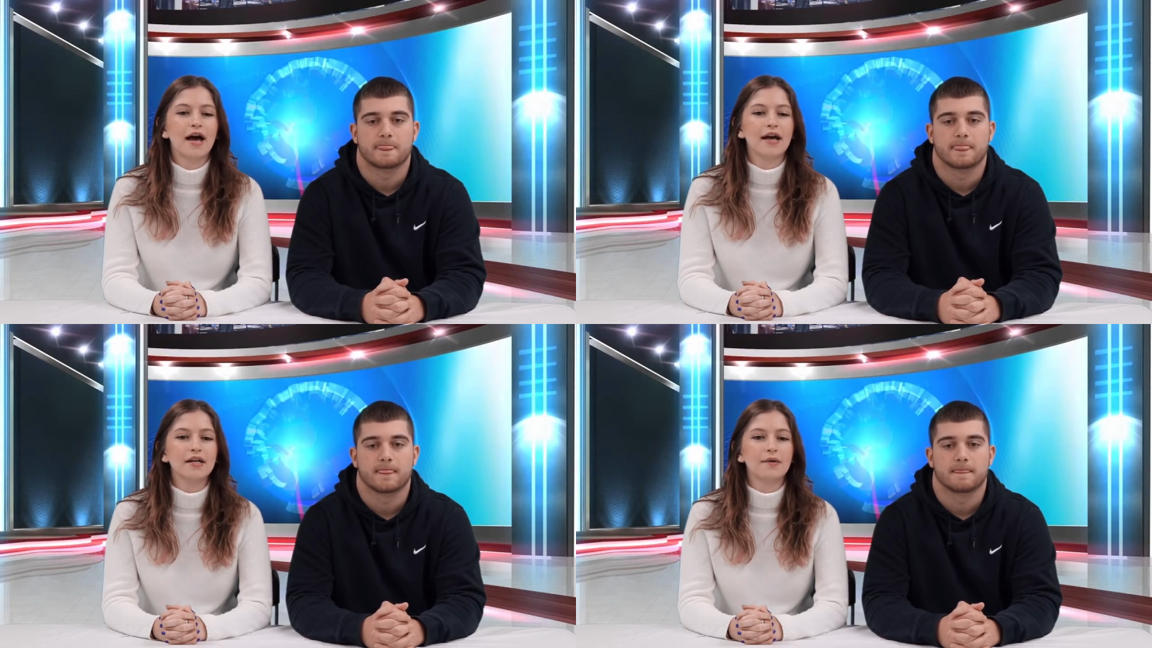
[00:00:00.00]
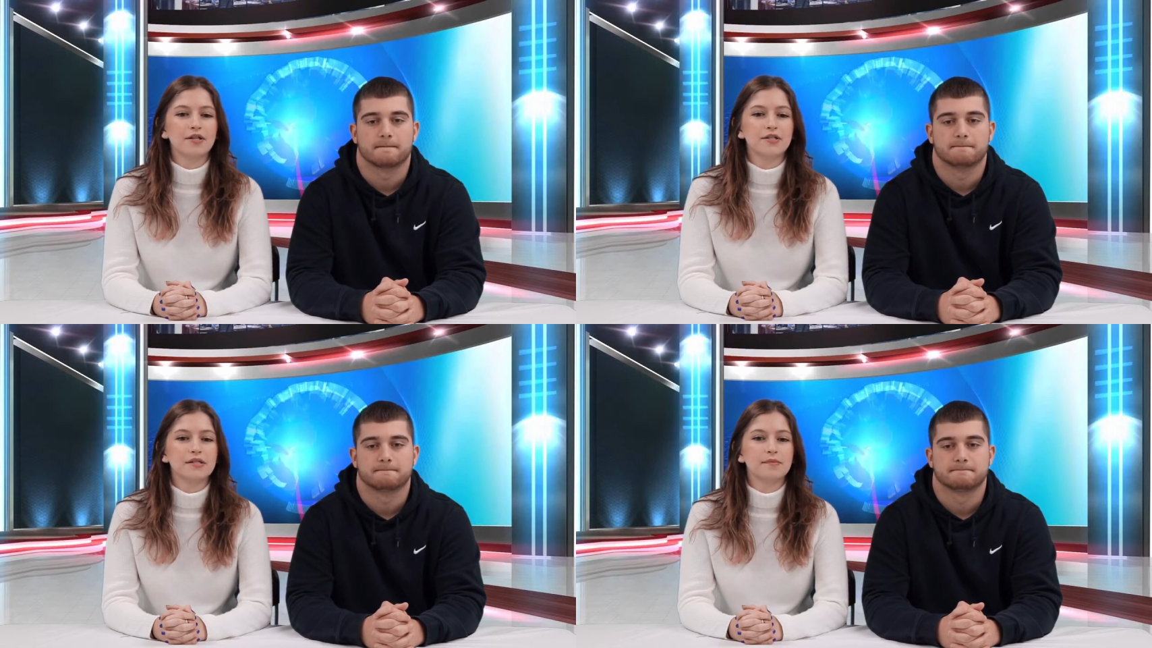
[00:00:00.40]
Speaker 1: Any
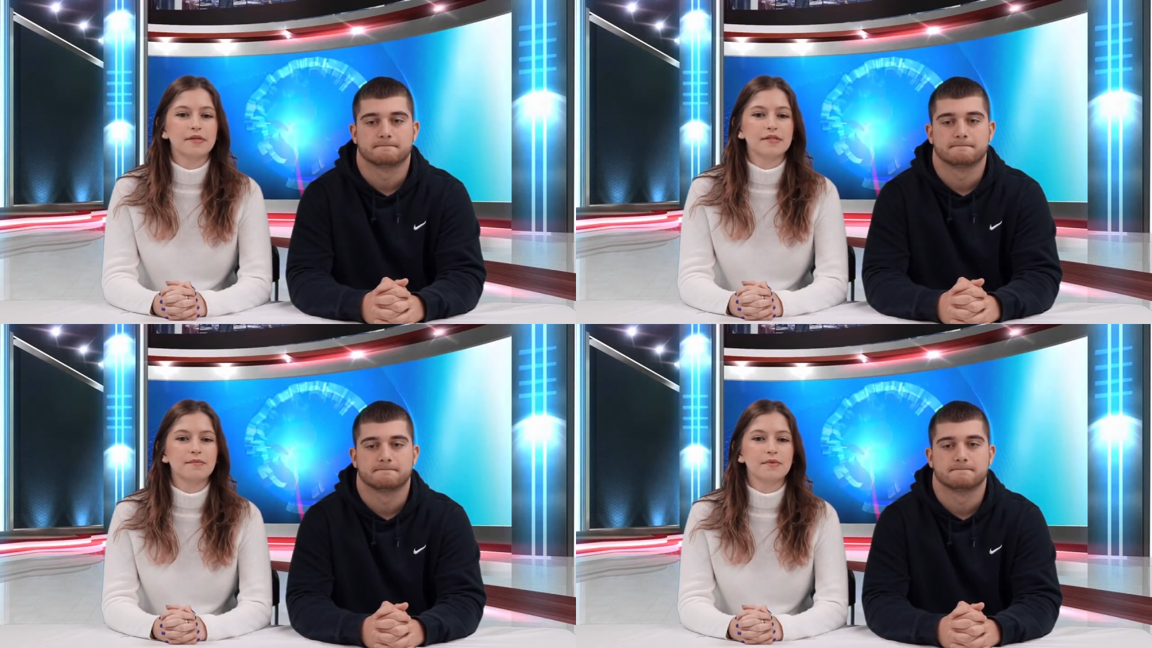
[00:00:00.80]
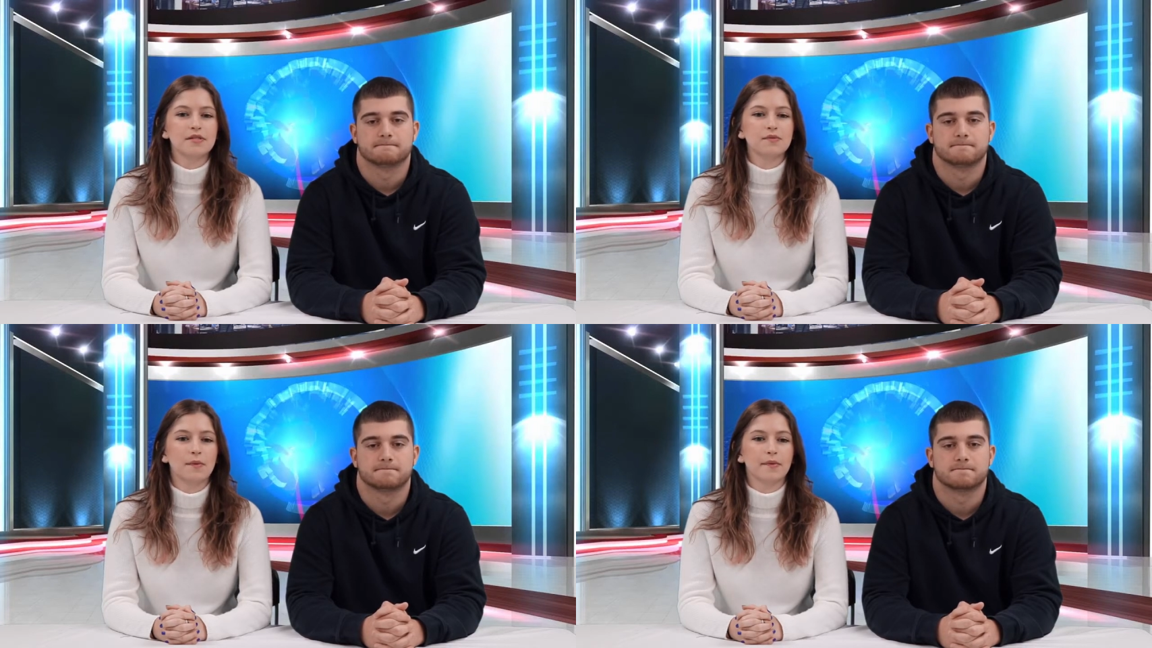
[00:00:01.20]
questions, please see
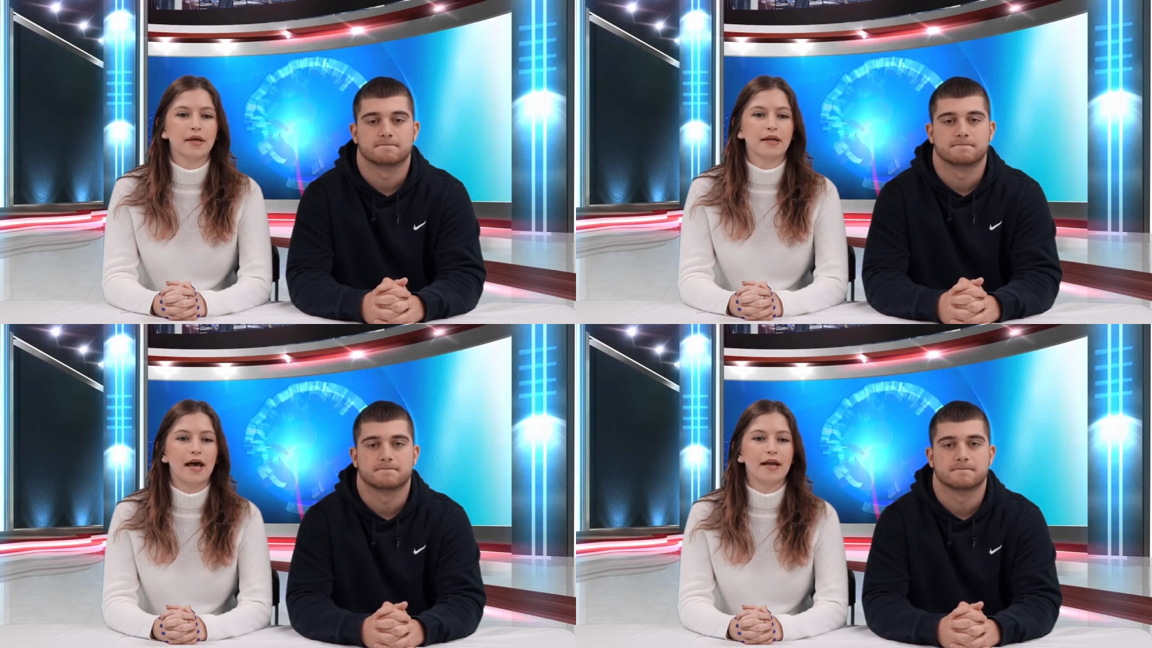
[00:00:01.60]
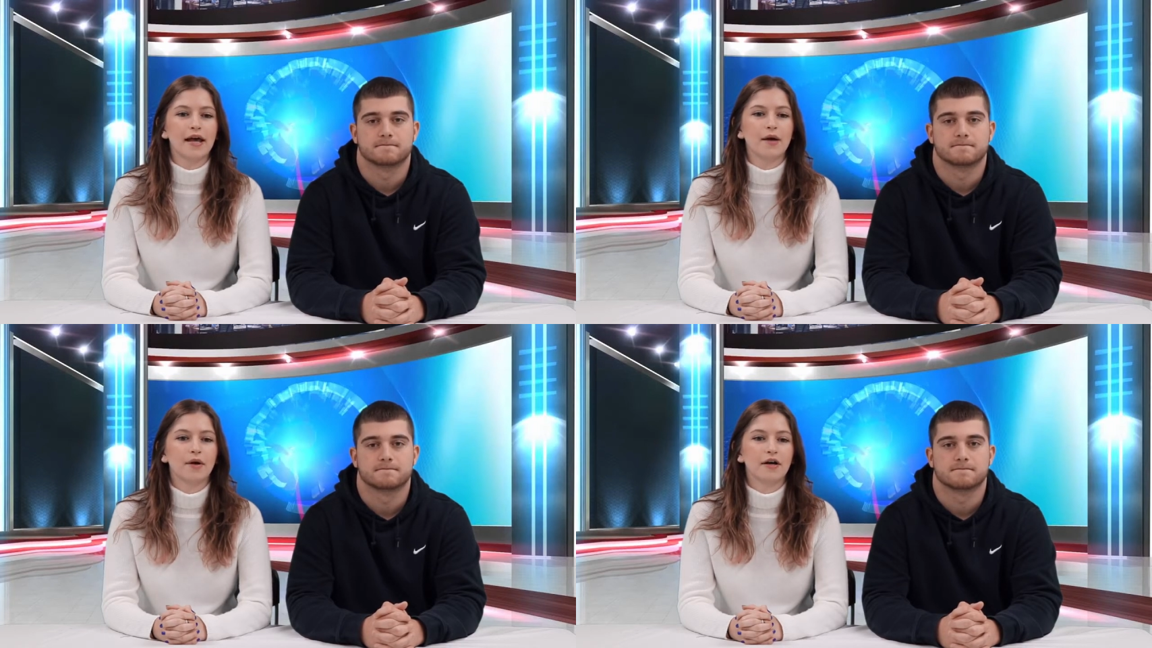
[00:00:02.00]
Mrs. Whipke in
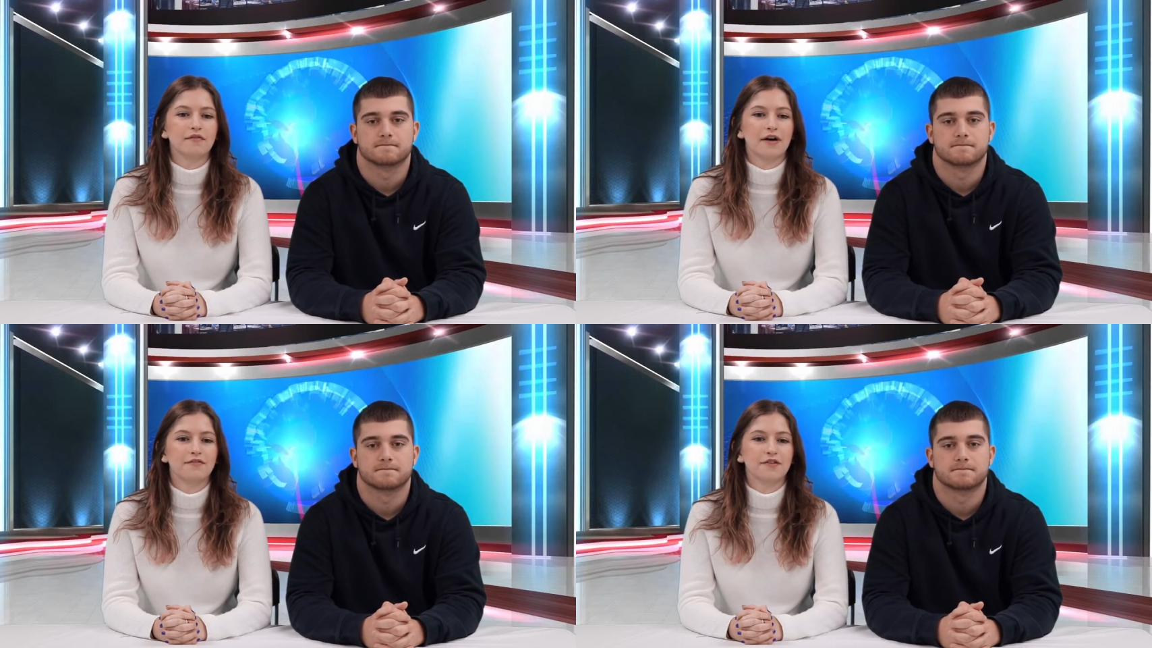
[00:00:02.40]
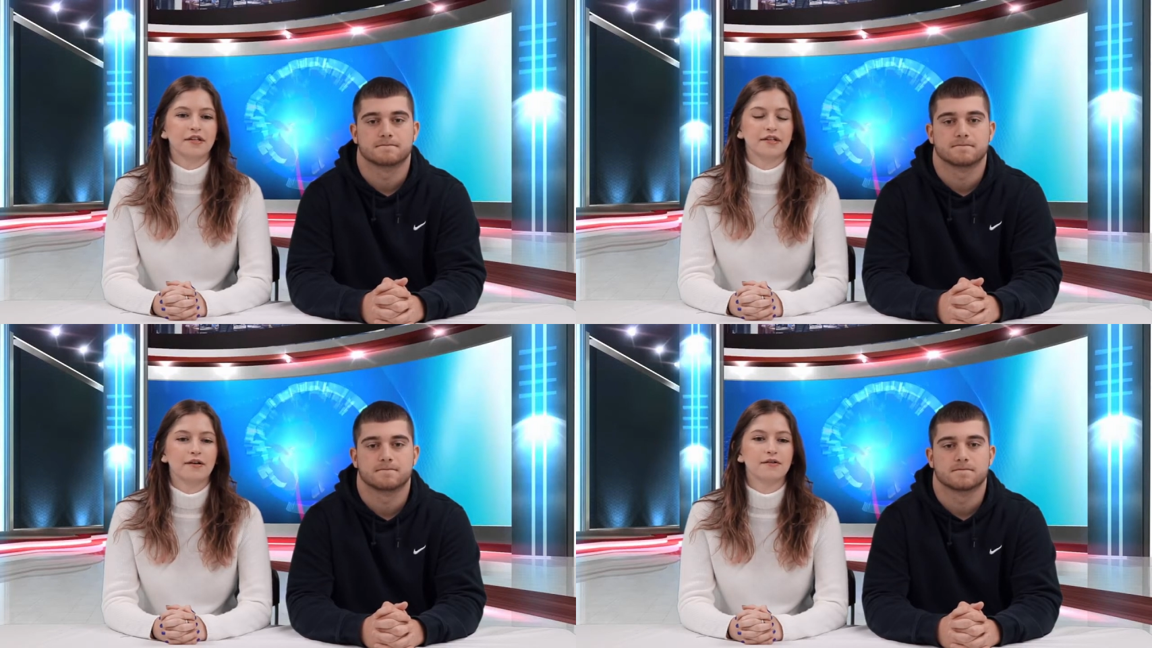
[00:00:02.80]
NA 105 for
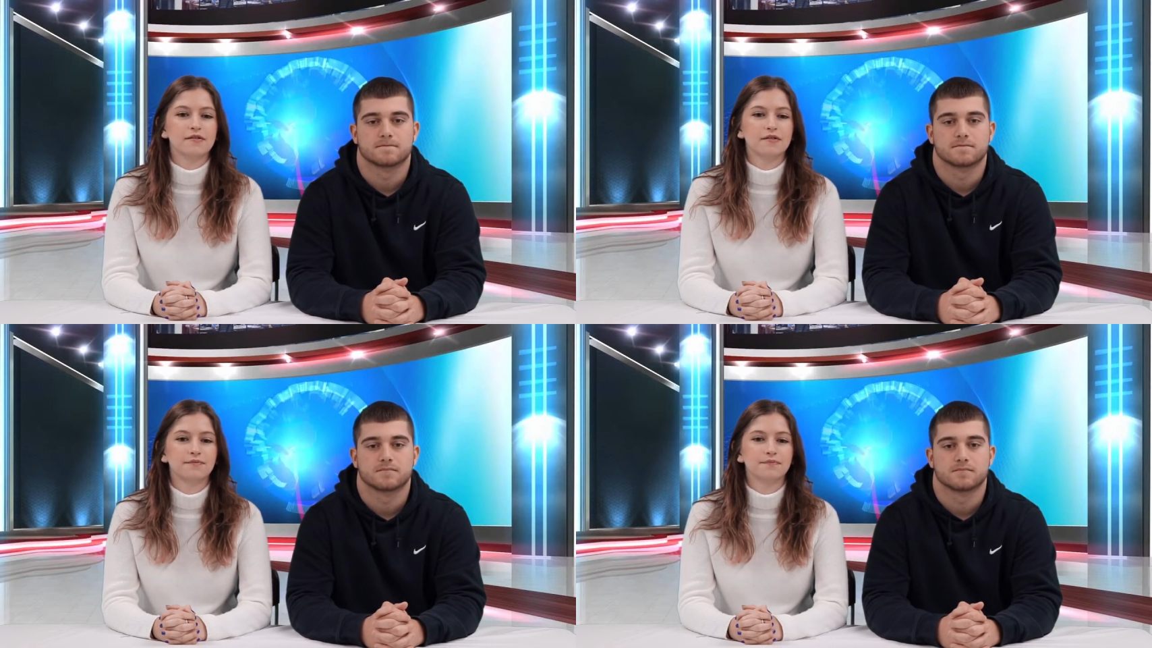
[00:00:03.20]
details.